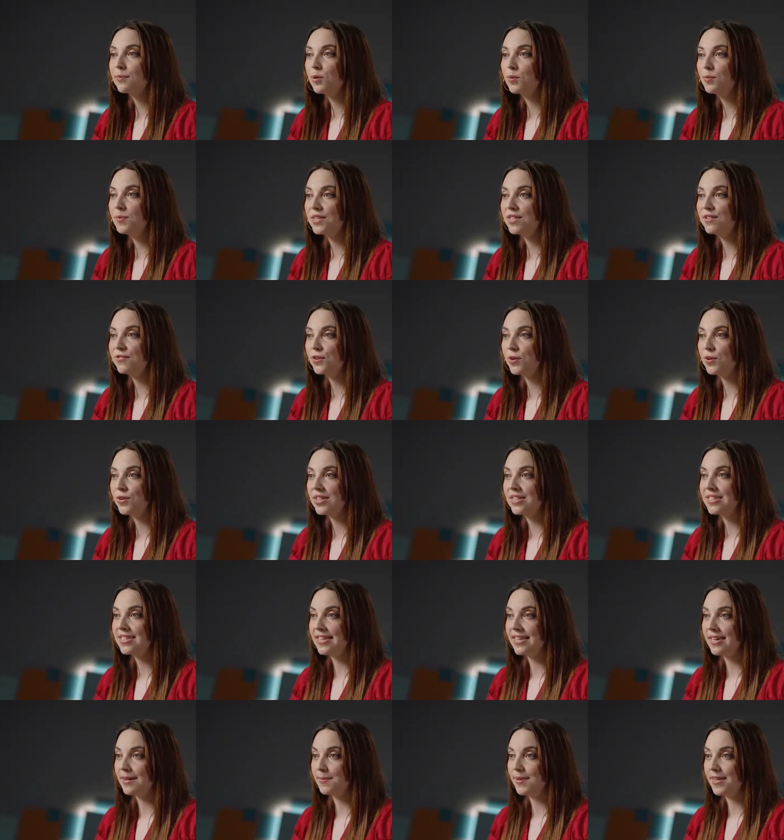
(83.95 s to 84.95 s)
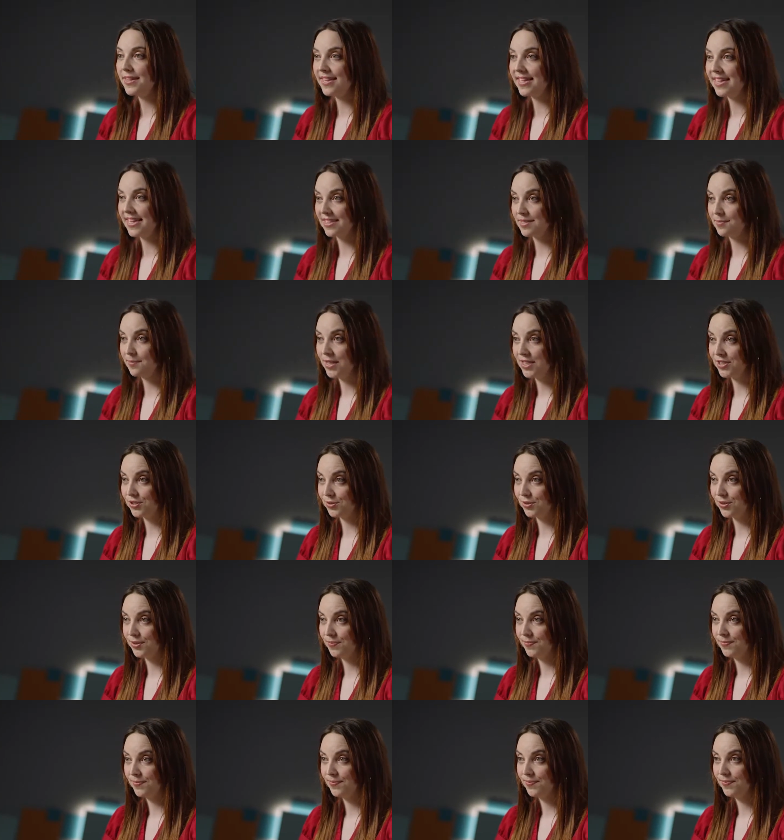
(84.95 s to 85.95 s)
will be devoted to them in the next module.
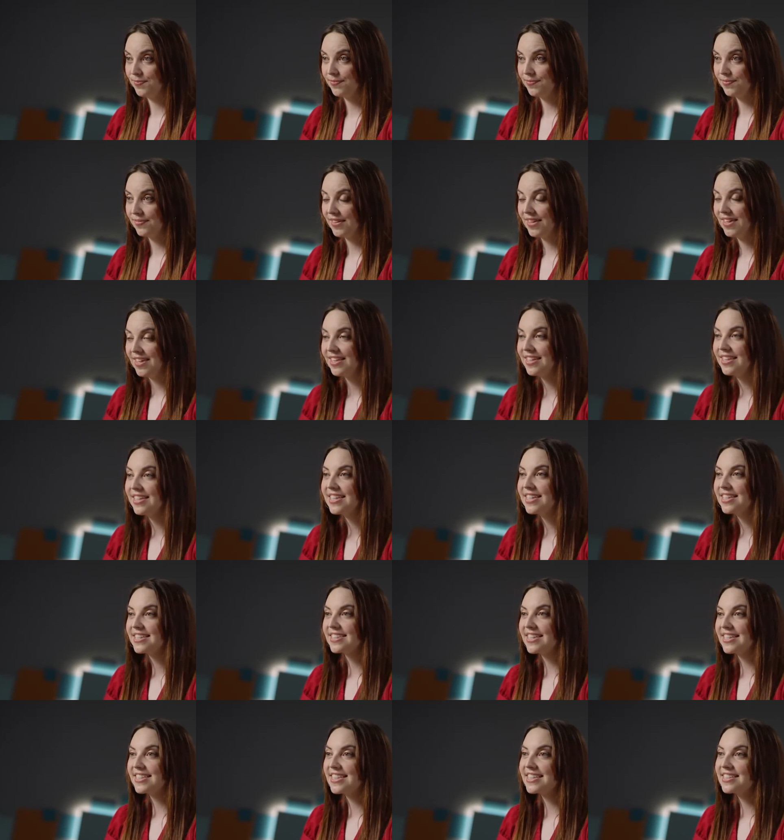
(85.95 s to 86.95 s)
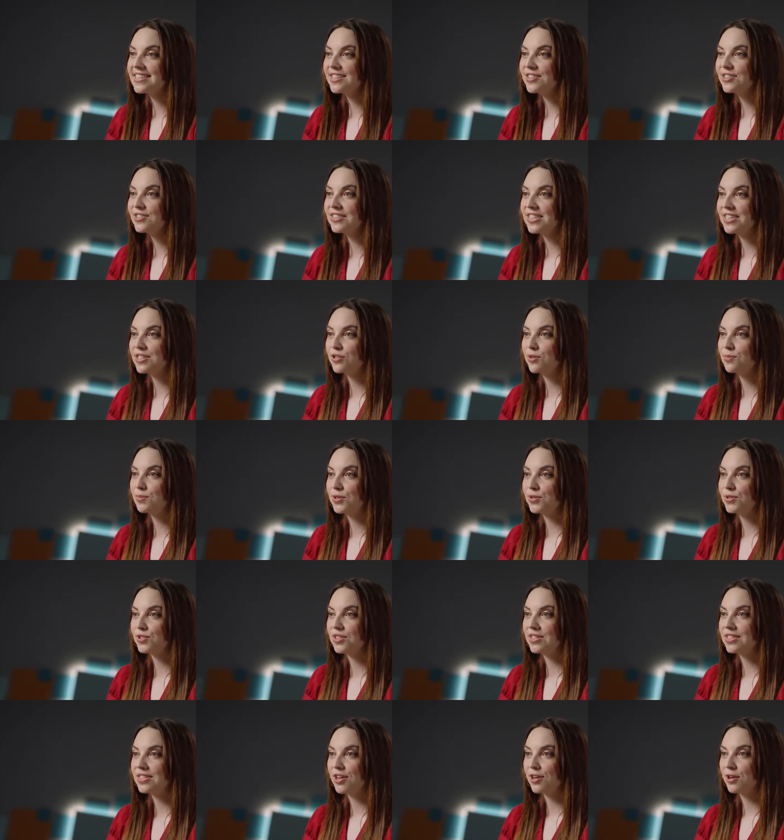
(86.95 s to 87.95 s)
Statistical
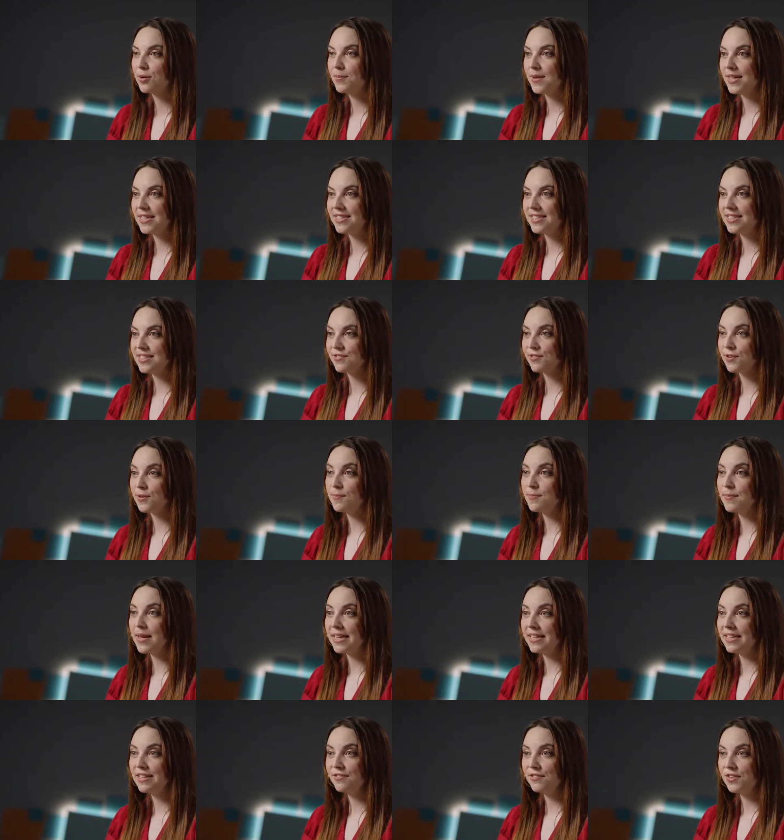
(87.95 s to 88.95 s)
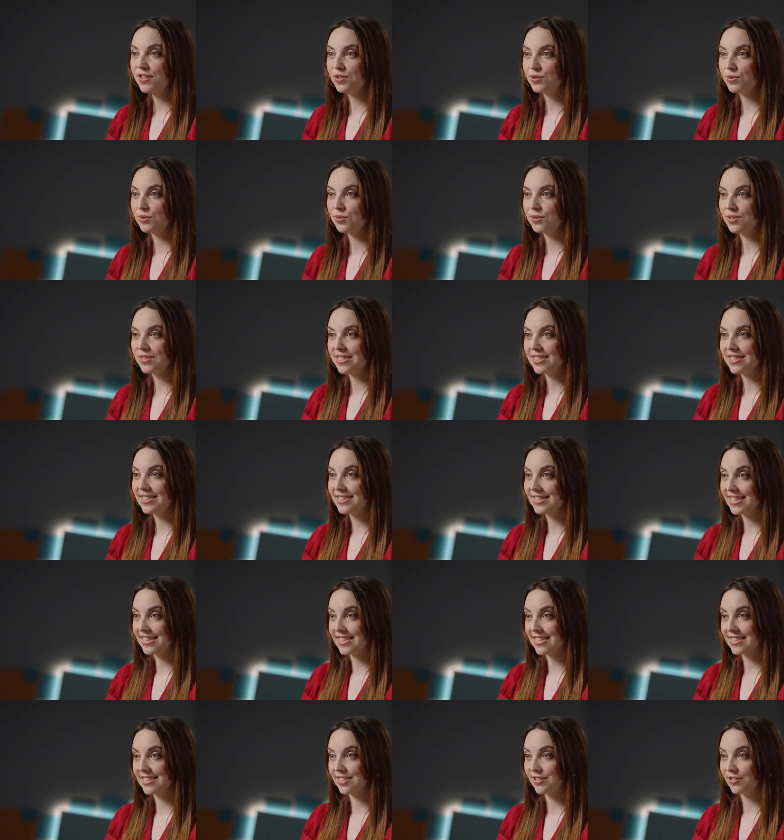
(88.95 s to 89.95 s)
distributions are a basis for many of the tools in
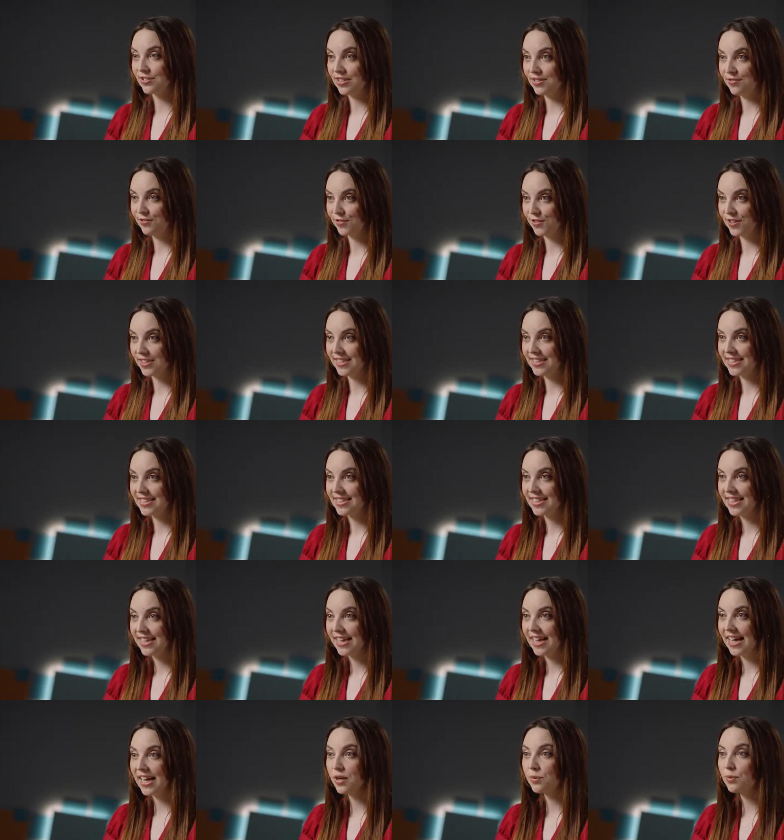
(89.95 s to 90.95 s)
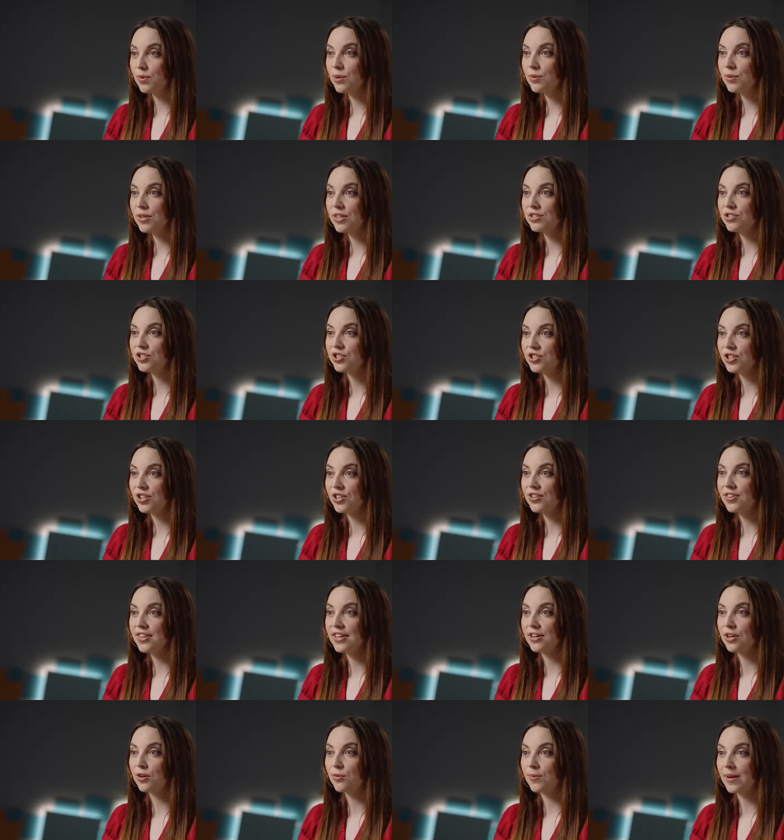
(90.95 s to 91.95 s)
statistical inference, and we will ensure
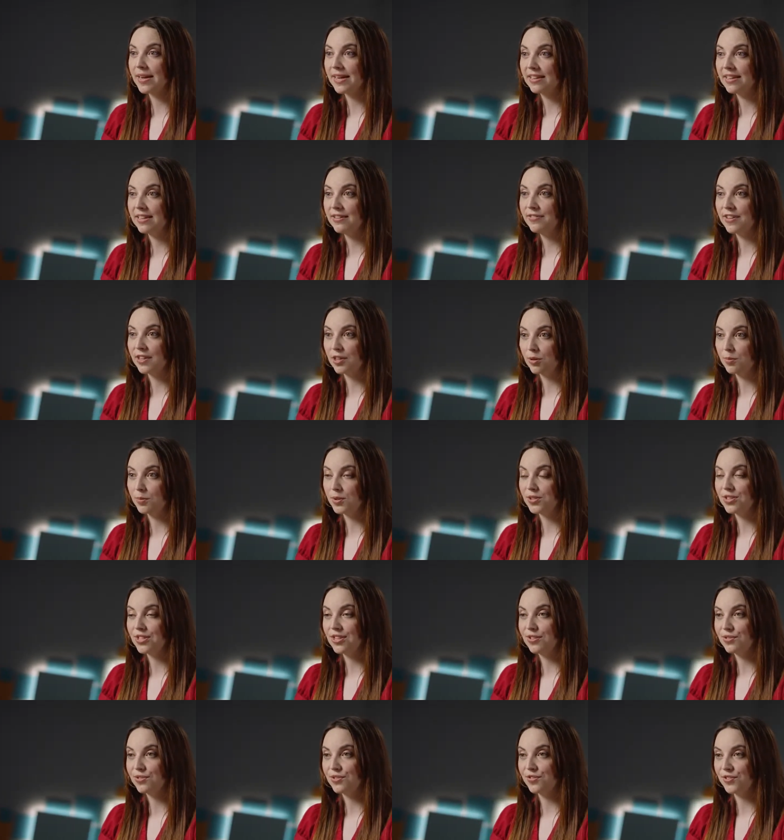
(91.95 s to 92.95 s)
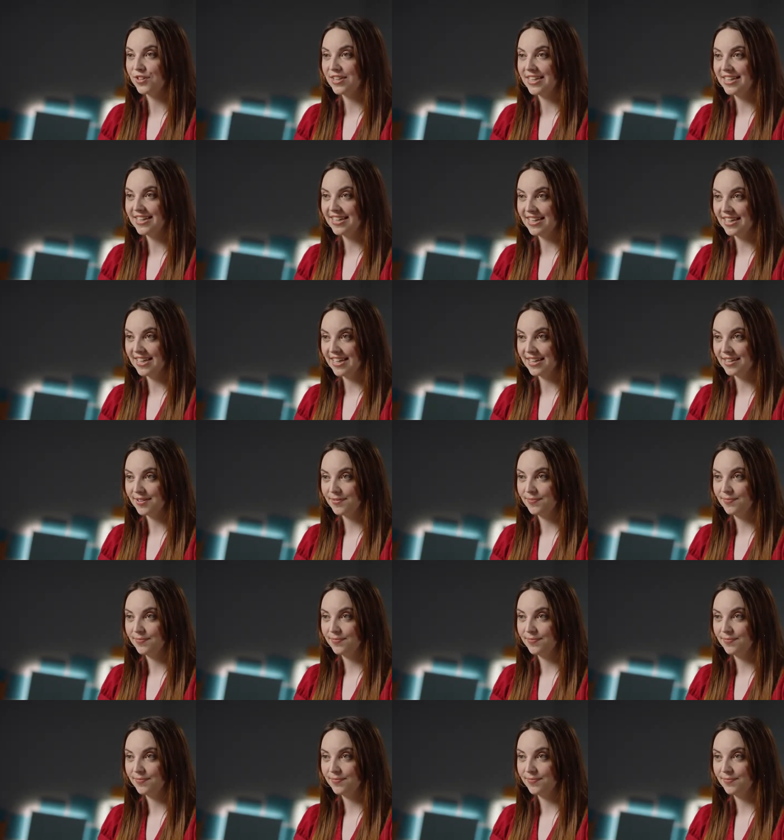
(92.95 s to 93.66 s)
they are readily available to use for EDA.